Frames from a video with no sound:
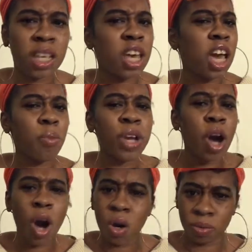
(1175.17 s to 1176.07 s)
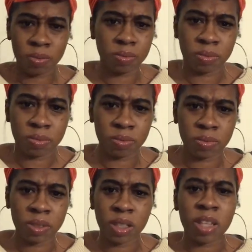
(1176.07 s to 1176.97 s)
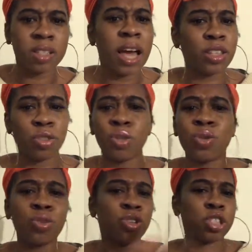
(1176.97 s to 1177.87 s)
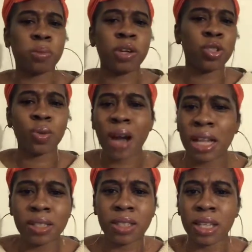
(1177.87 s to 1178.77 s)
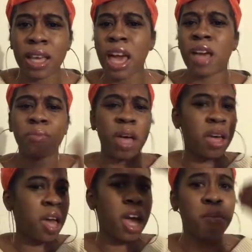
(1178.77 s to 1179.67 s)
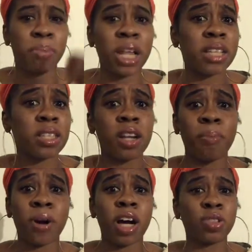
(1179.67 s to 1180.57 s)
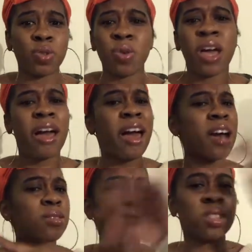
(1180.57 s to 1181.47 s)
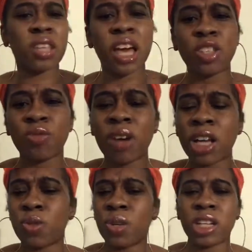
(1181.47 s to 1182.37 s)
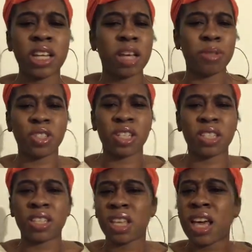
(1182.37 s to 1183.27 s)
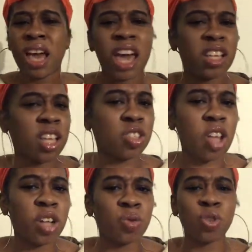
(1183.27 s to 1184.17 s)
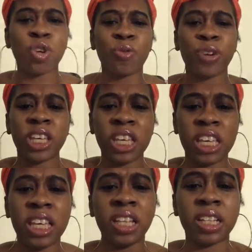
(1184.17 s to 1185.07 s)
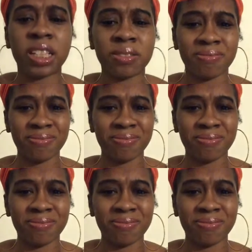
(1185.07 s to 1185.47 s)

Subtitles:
And we hope that you use your spirituality and bless it upon you. Have some sage around you in the name of Jesus and start doing your Reiki healing.